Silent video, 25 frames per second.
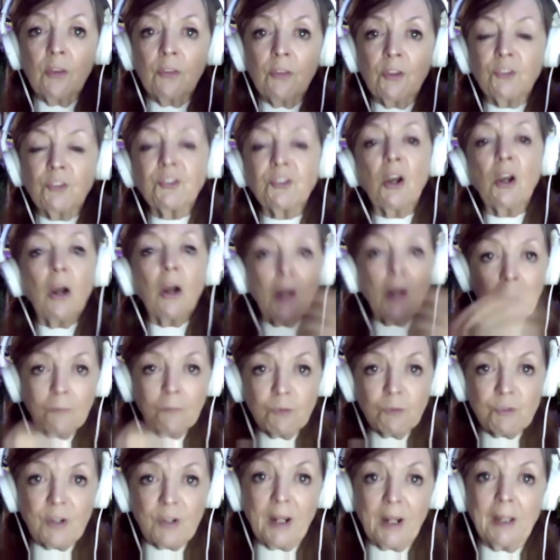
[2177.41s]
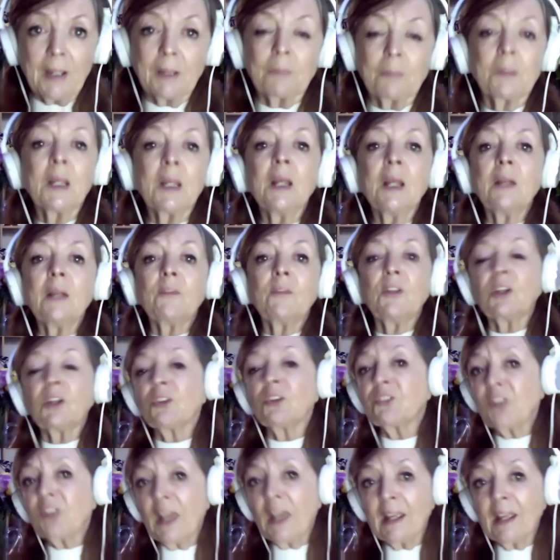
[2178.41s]
the time frame that
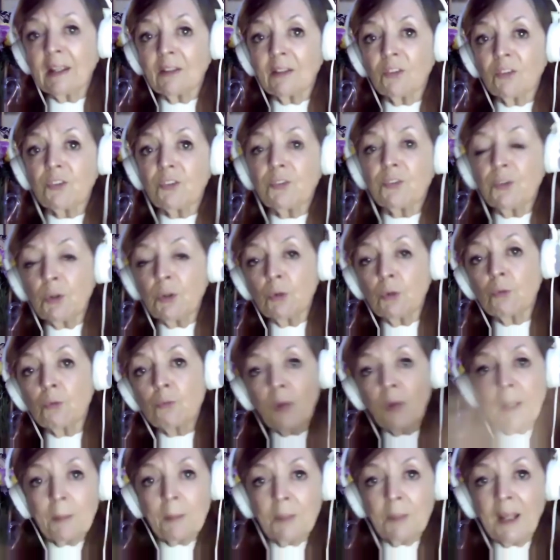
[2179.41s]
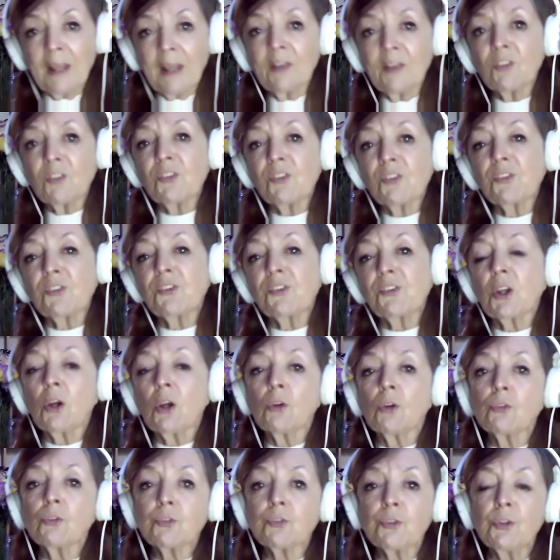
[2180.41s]
it takes for rape cases to
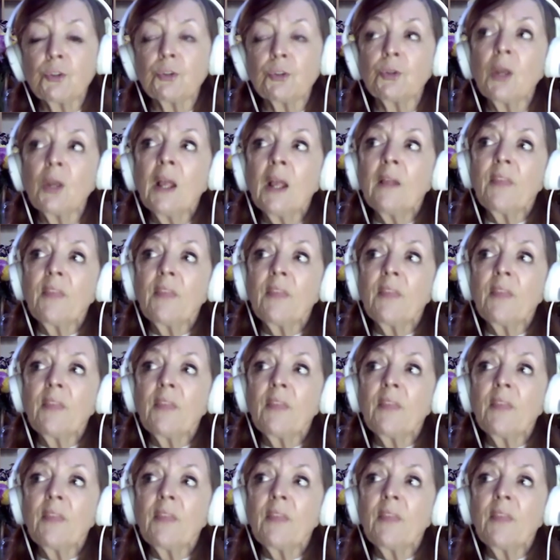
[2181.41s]
go through.